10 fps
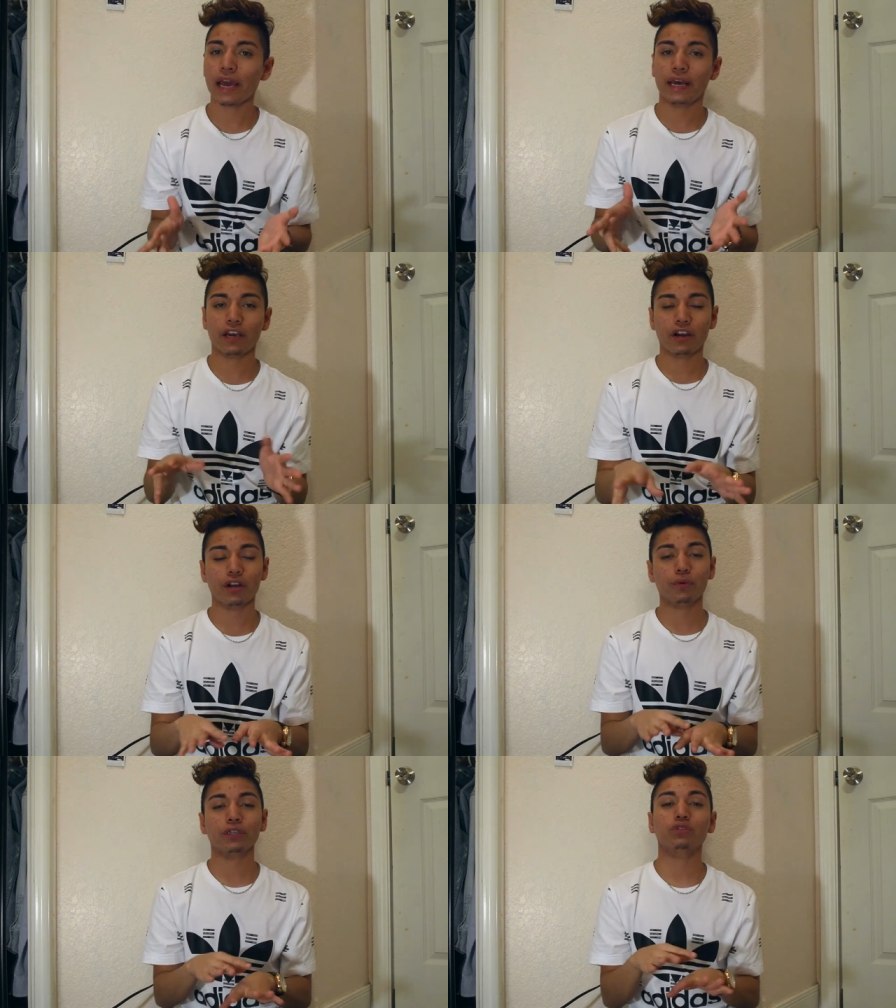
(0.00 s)
and I heard
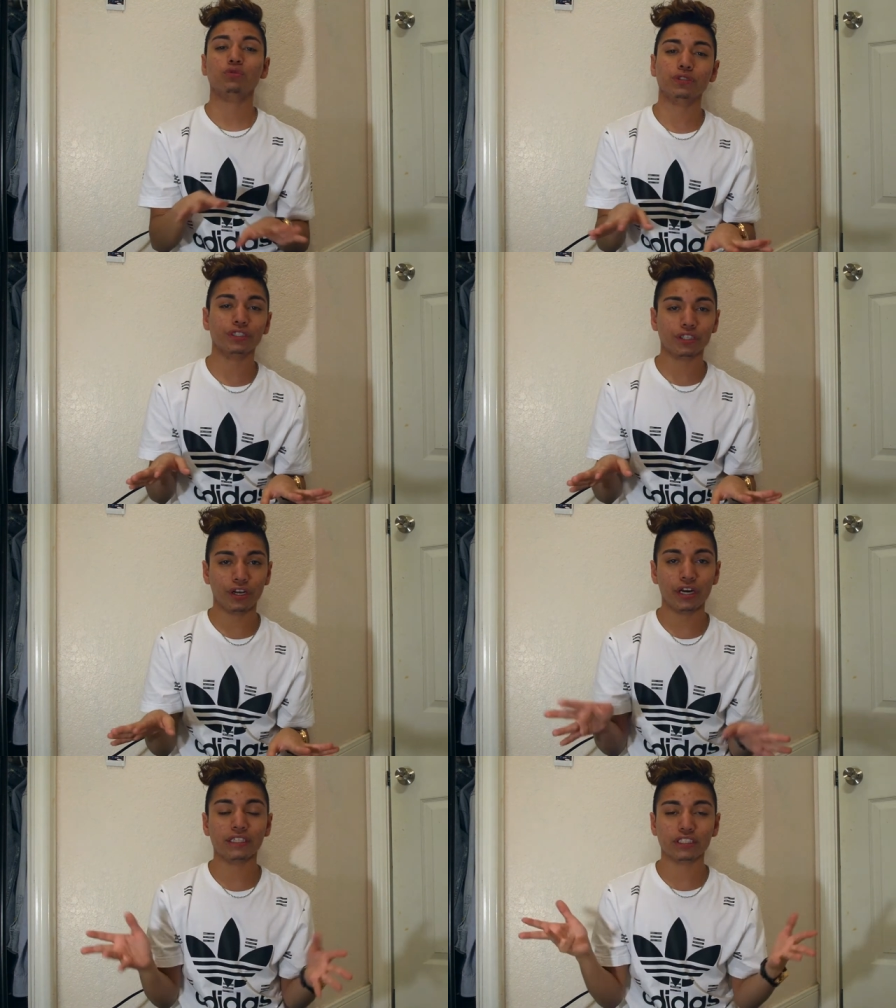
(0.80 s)
it works really
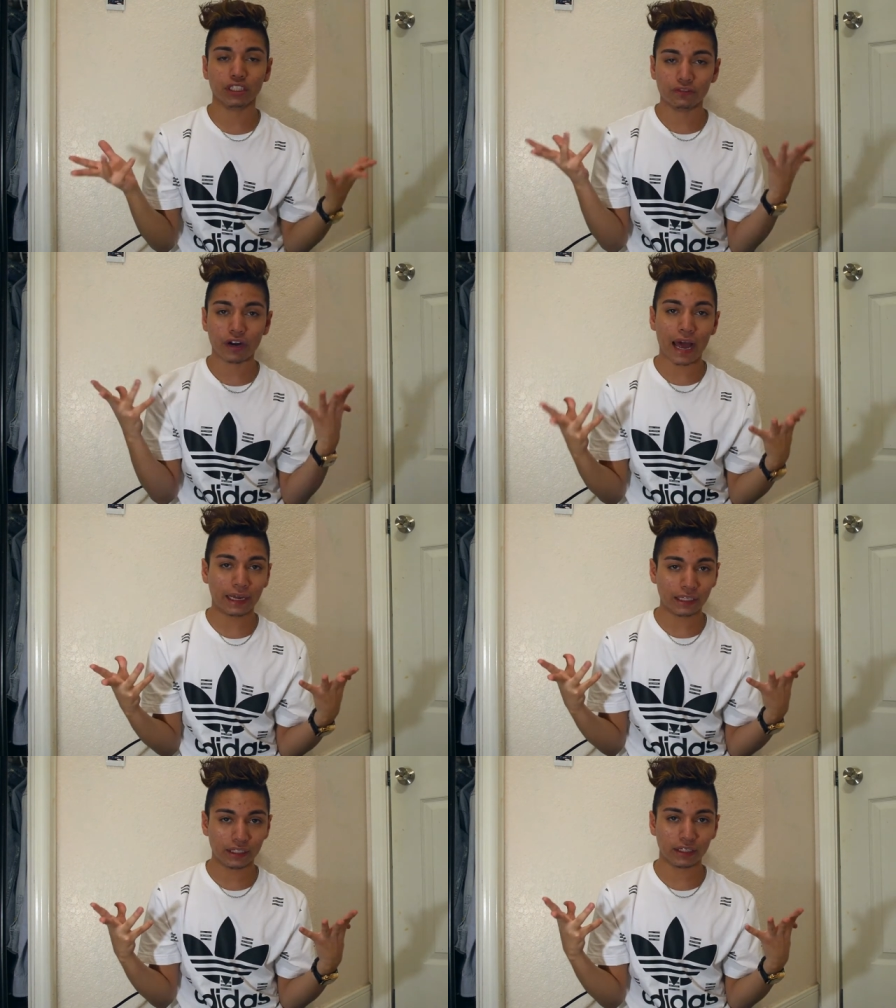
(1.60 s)
good, and it's good for
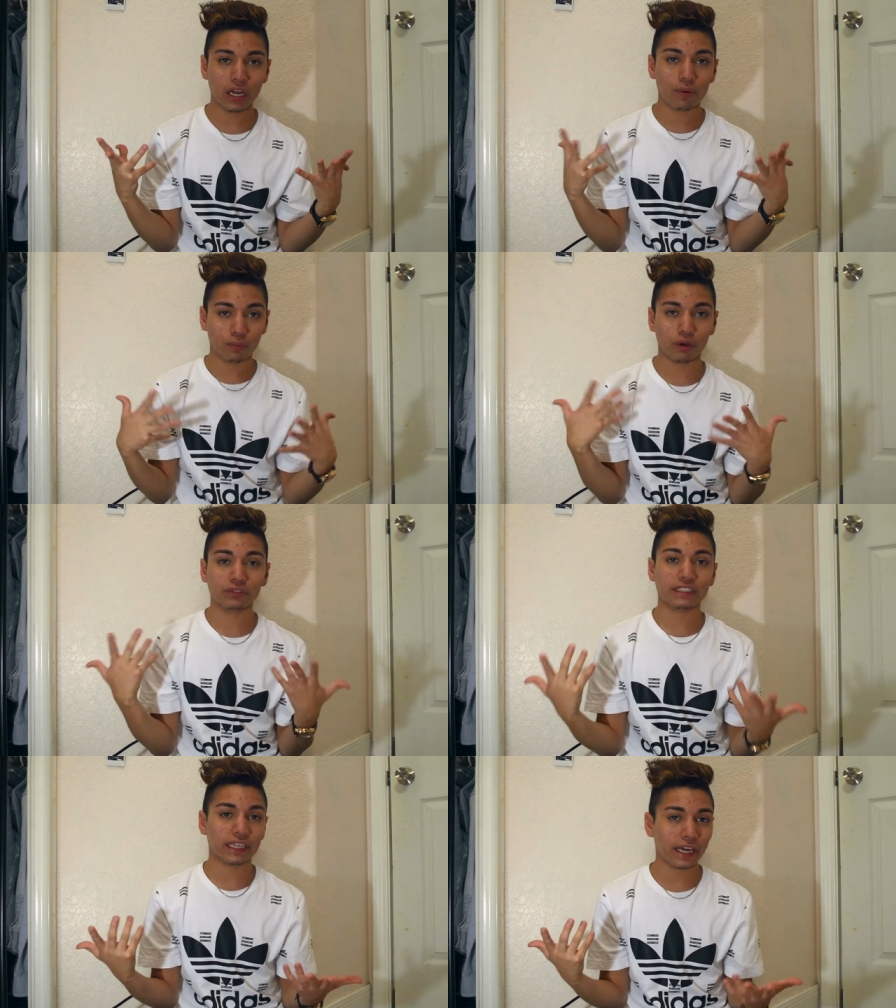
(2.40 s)
acne
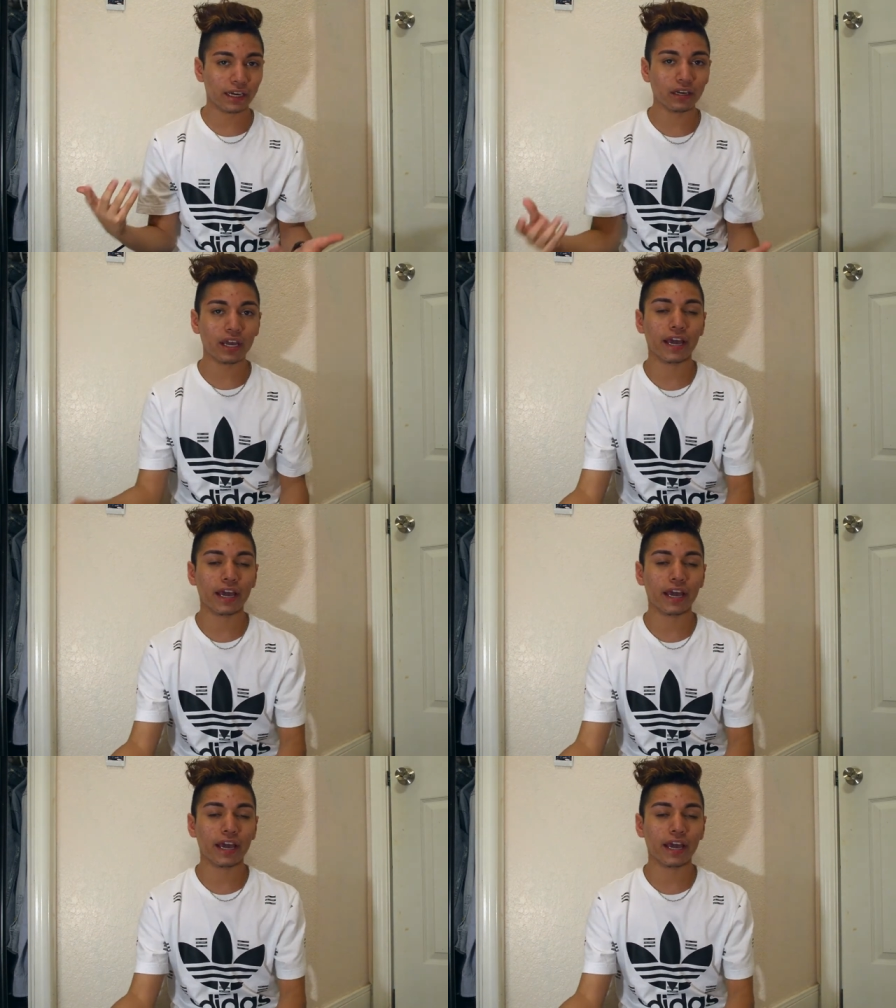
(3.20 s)
prone skin.